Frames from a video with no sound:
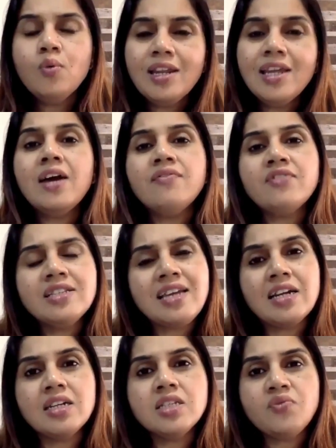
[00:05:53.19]
Only after
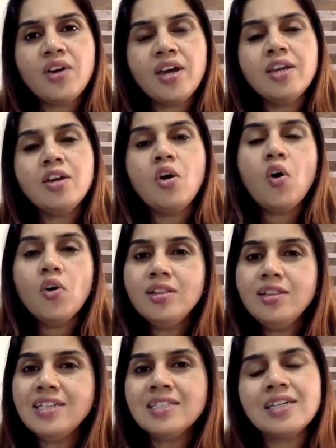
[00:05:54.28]
satisfying
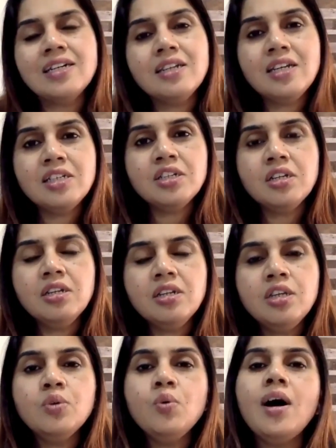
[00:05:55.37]
all these
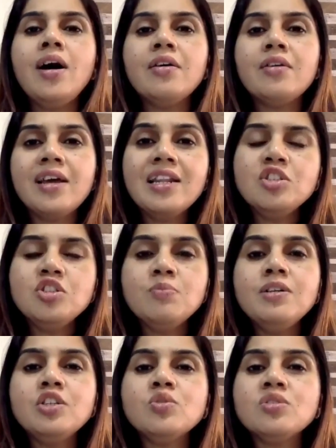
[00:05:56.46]
conditions, you are
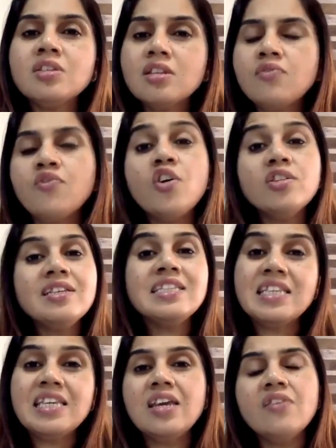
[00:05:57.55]
eligible to sit for
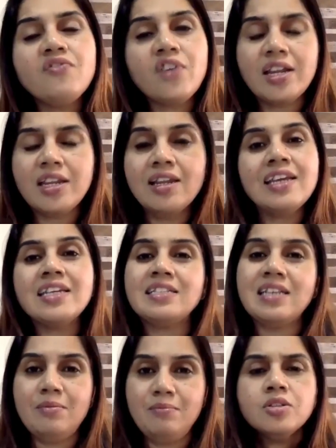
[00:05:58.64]
the CA final
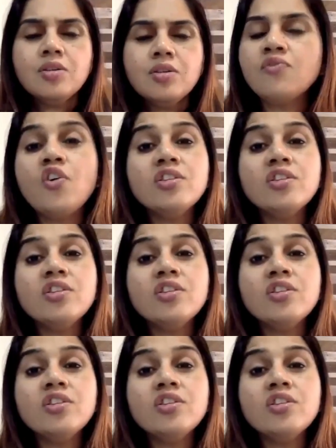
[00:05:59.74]
exam.